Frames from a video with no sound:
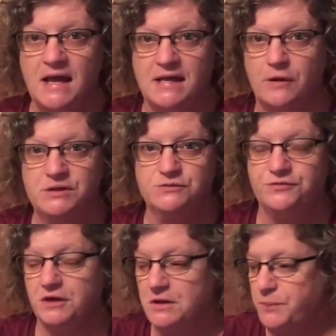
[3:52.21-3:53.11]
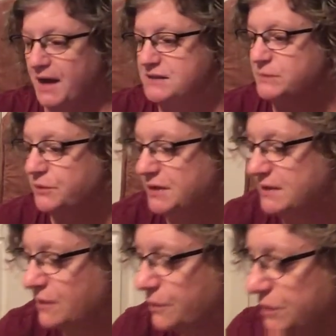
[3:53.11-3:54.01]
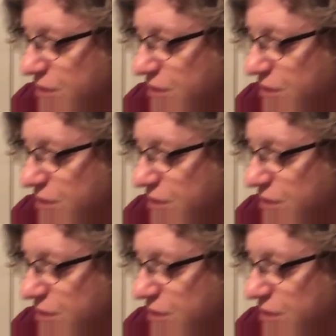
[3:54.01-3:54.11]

Now, it's very possible that the Holy